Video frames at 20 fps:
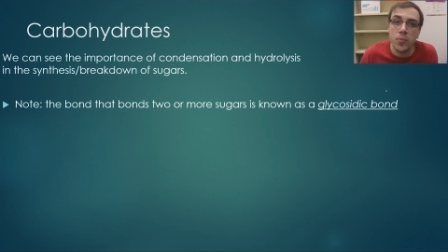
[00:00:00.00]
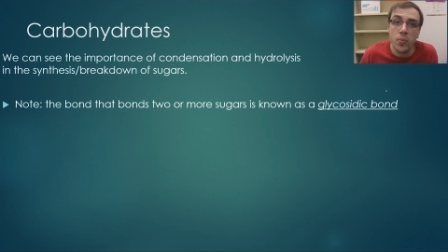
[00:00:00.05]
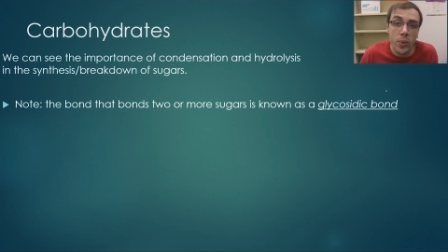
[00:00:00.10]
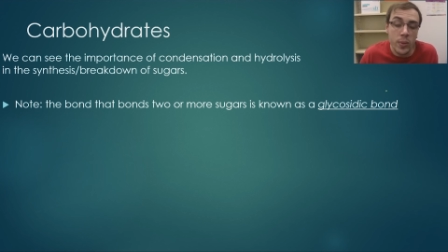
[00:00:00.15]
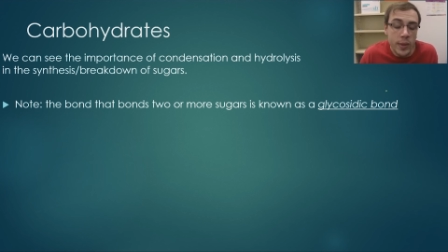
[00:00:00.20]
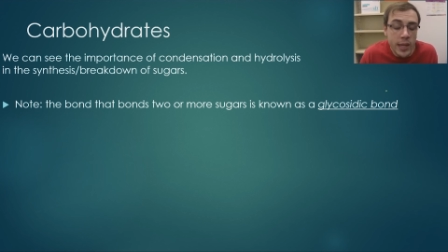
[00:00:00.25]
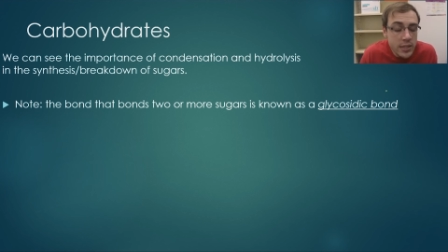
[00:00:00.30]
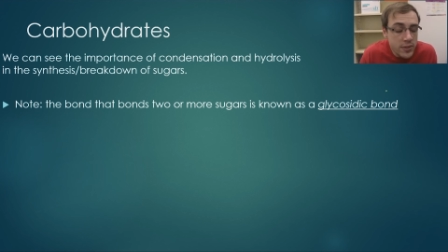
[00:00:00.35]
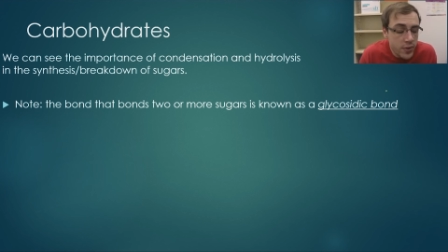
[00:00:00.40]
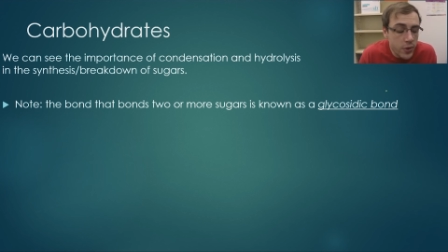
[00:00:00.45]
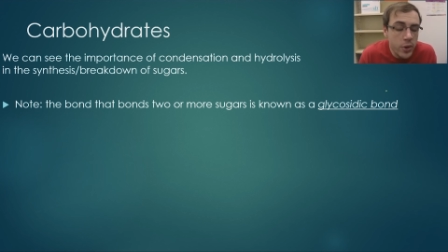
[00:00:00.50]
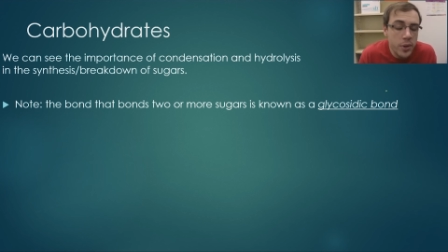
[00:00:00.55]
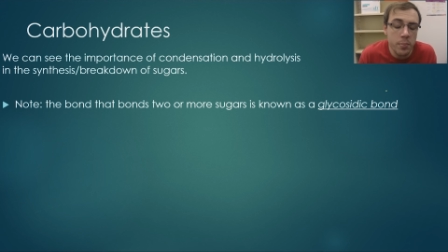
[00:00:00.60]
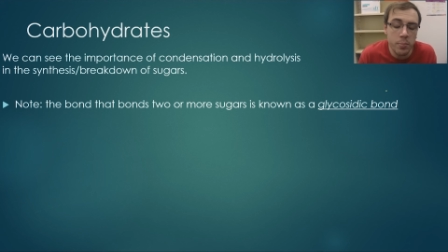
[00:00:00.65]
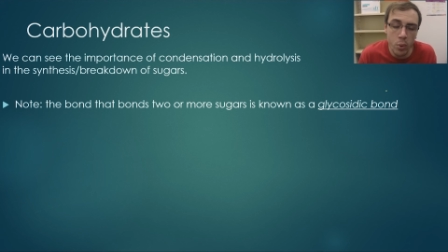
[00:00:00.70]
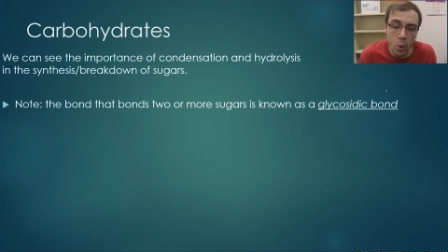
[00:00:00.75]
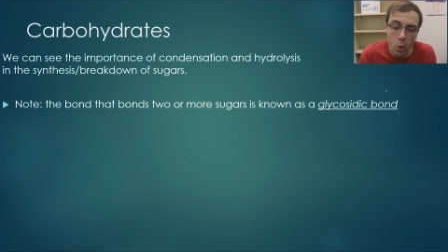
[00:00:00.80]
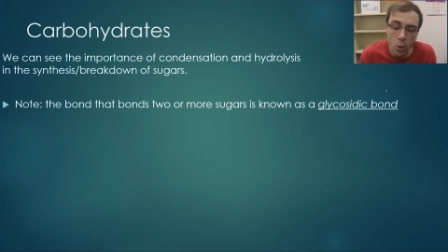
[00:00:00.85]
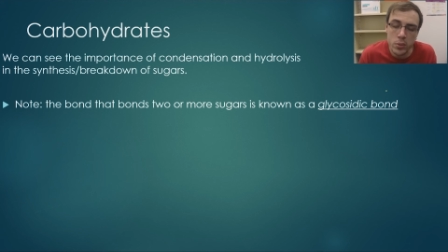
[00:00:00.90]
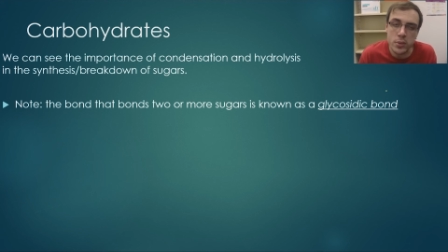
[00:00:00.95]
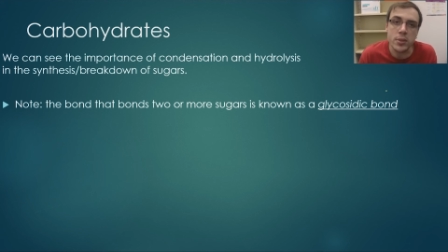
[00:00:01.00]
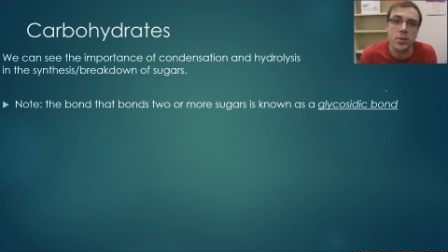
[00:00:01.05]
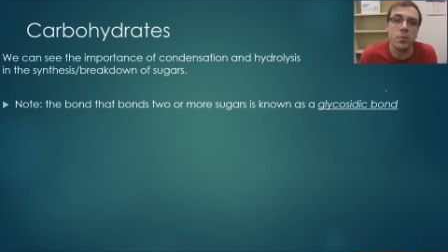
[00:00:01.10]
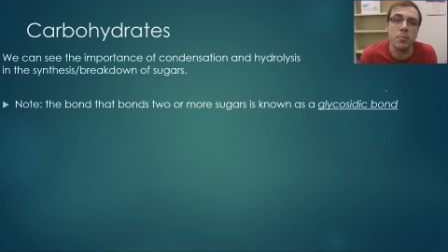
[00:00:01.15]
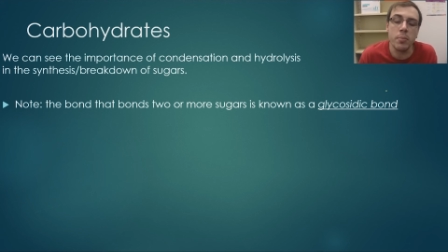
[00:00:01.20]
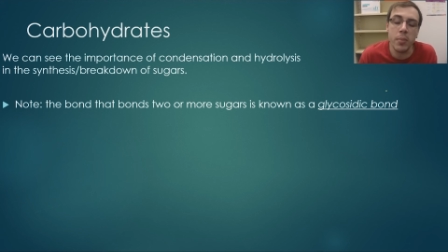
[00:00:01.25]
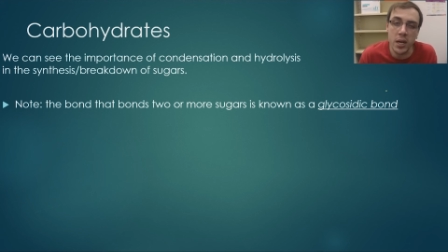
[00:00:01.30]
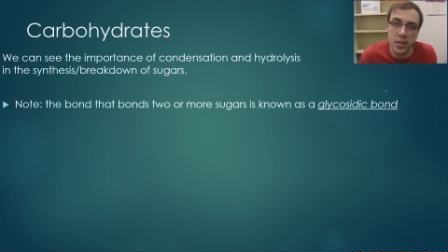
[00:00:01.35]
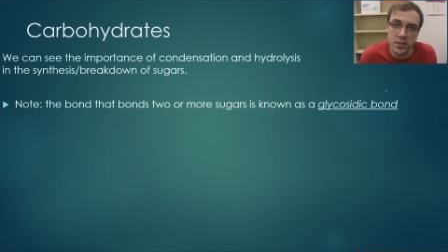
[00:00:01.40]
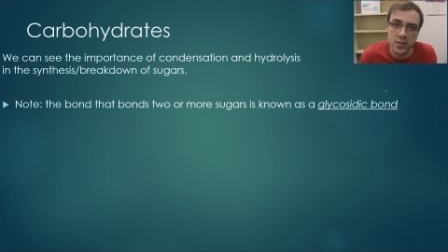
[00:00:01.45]
And that's very important. You
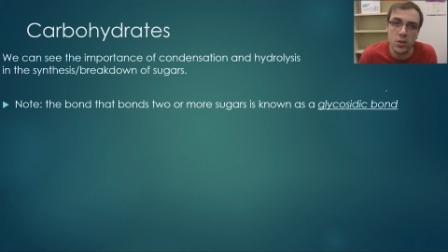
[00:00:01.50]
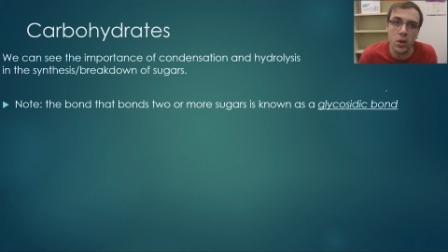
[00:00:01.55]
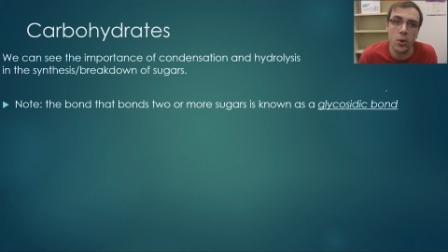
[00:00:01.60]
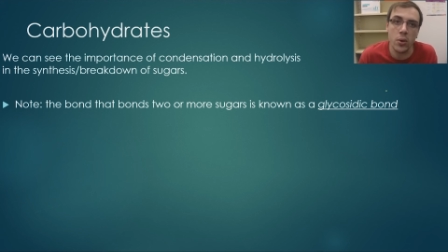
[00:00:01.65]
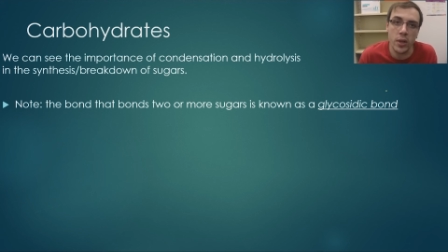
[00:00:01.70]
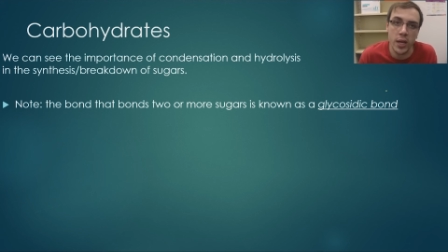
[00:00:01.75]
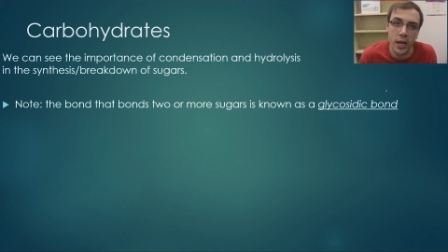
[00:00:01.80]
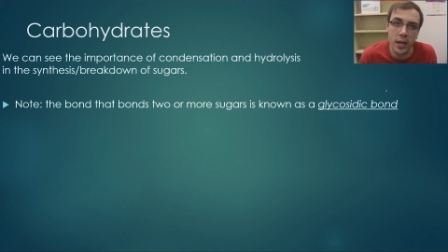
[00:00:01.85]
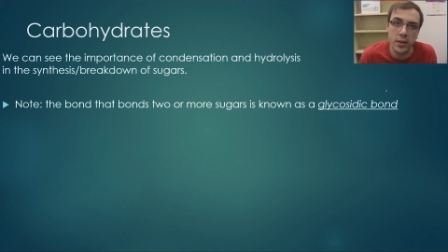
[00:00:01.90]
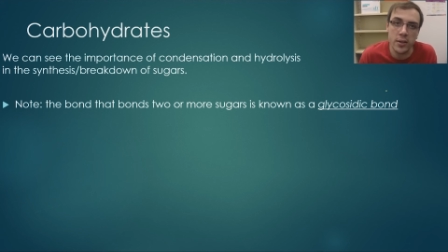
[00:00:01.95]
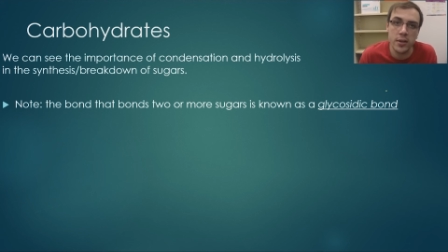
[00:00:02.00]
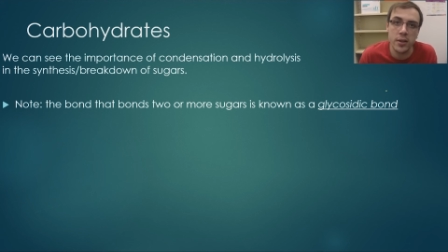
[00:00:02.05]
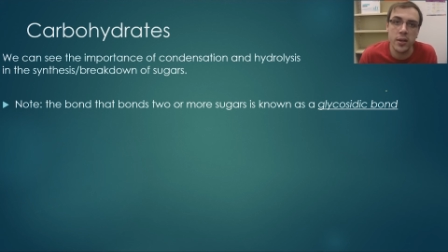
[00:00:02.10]
must know that.